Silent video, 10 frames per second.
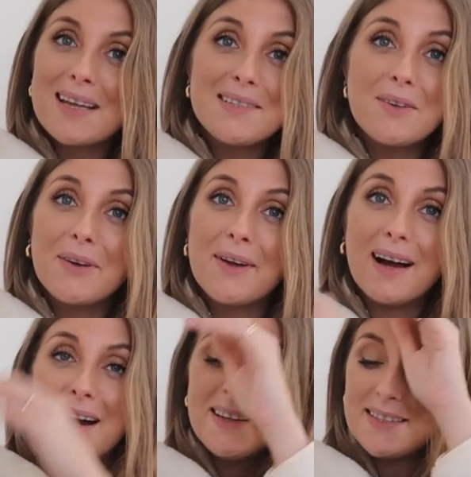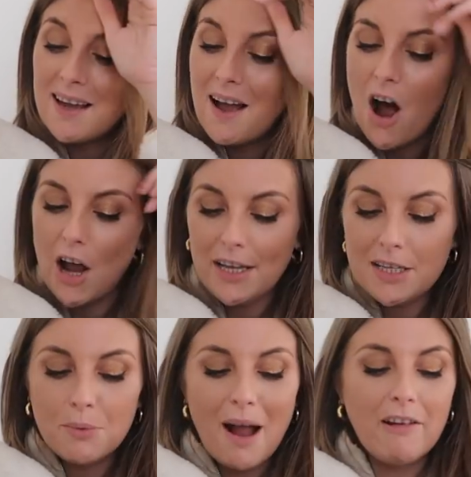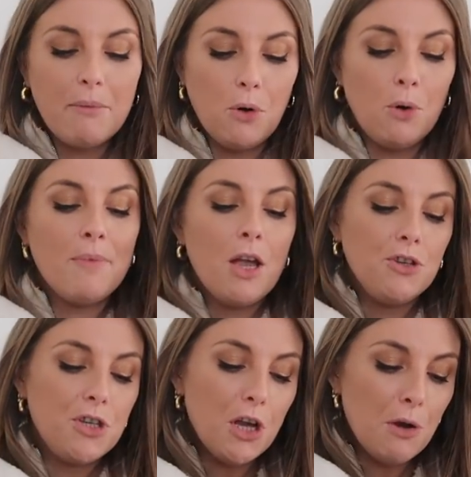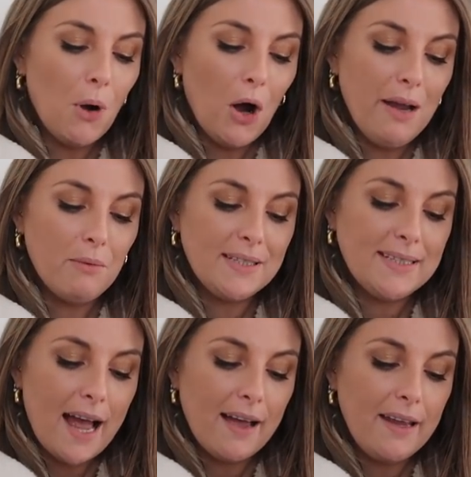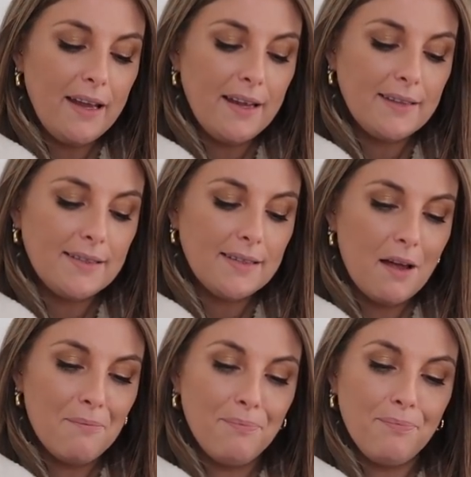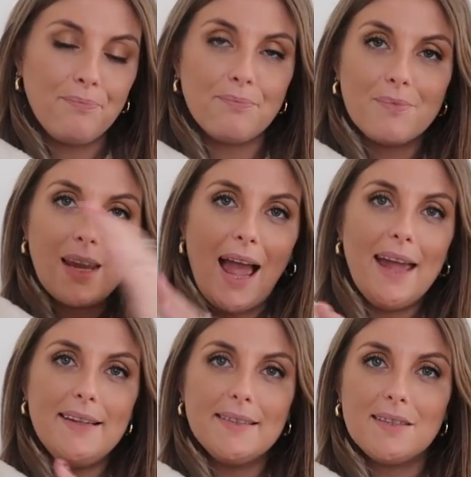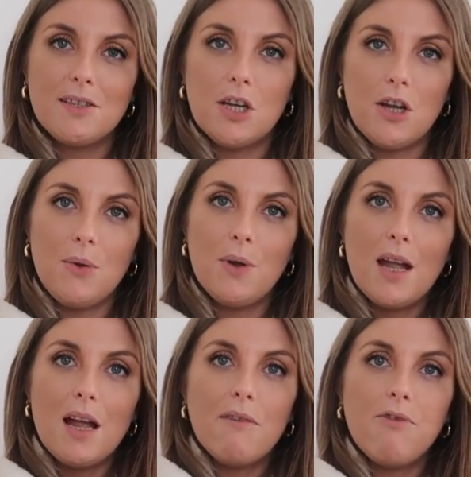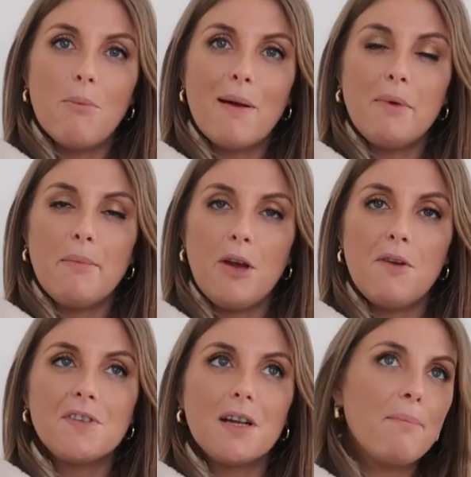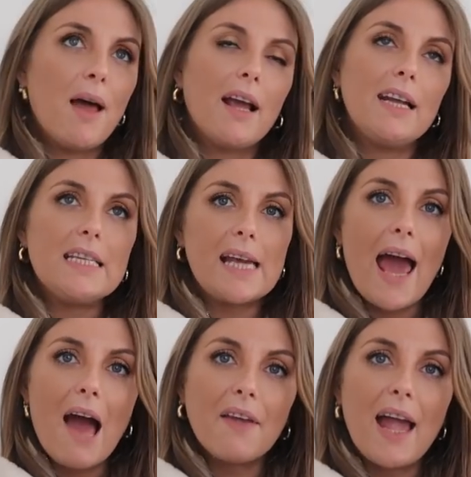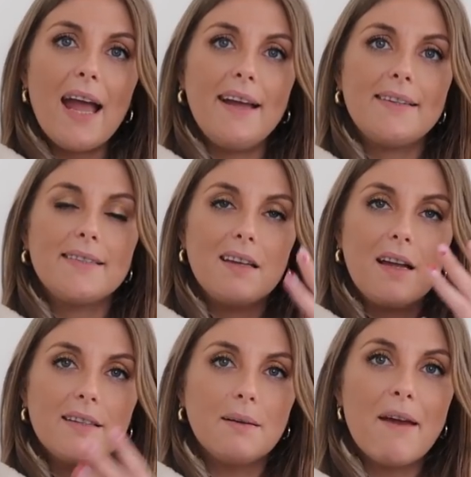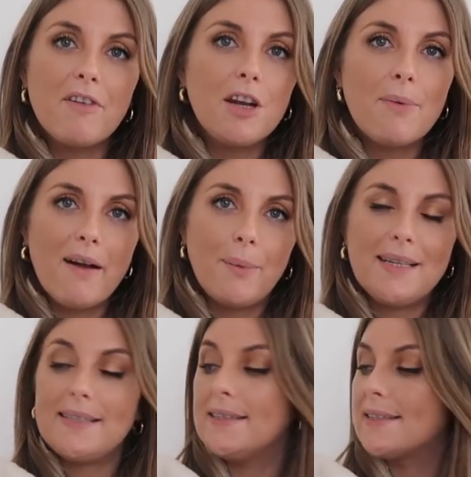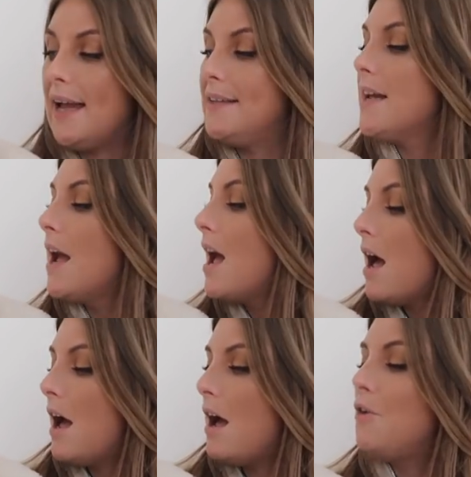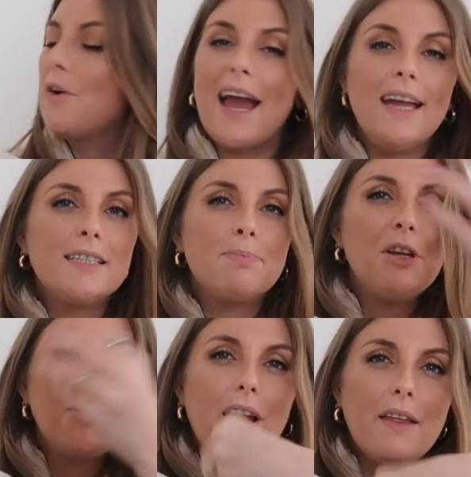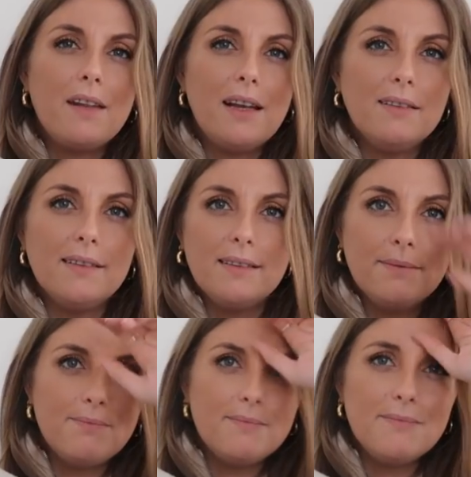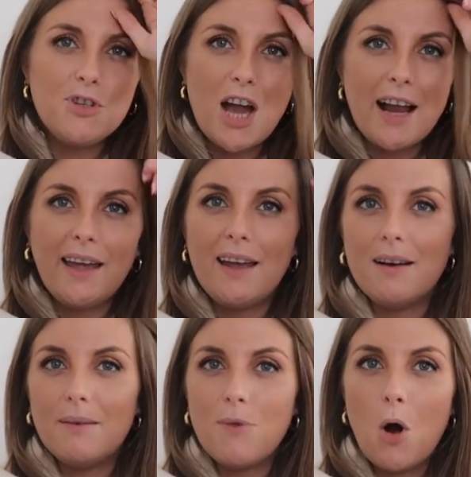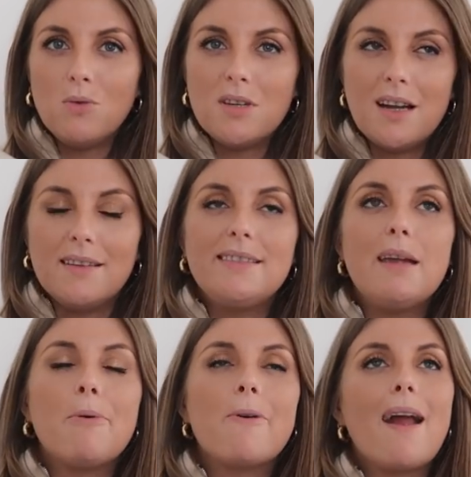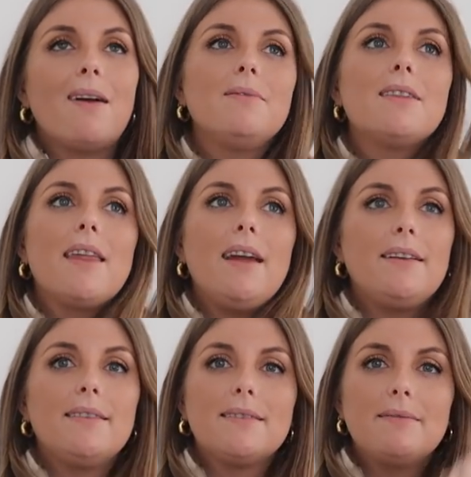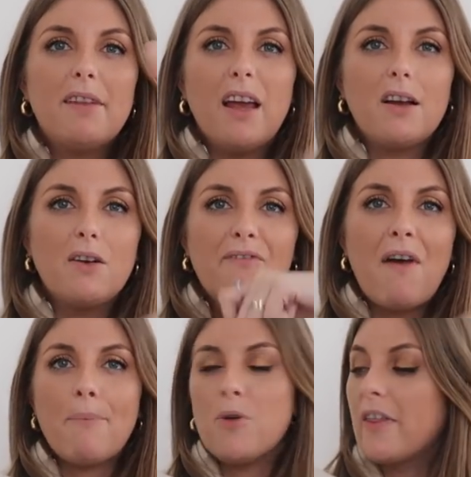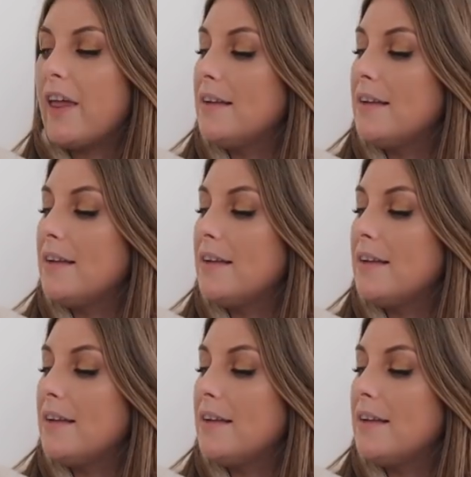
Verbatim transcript: It's not good, guys. I need to wear it more. Do you know what? It was sat in its um, case too from when we moved, and I'm like, I need to get it out of the case because I'm never going to wear it when it's in its case. Uh, not case, but you know, like the little jacket holder, zip around things, like fabric